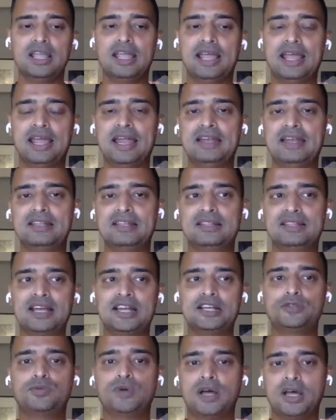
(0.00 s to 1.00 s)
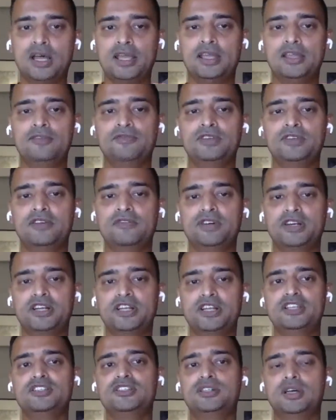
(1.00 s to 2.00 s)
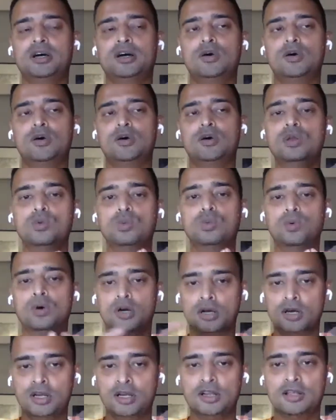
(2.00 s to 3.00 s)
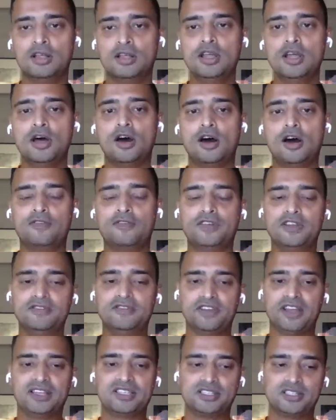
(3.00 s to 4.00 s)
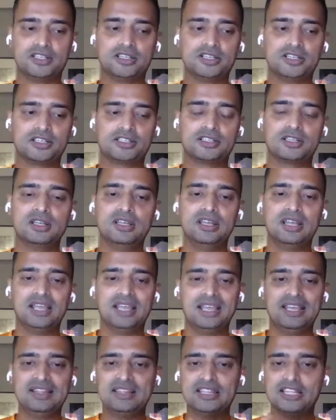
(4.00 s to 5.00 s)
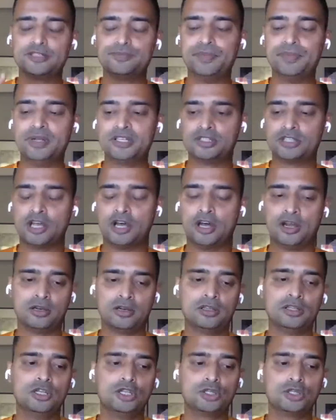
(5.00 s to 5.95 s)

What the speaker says: And that's why we have arranged a whole world of investors in this BizThon.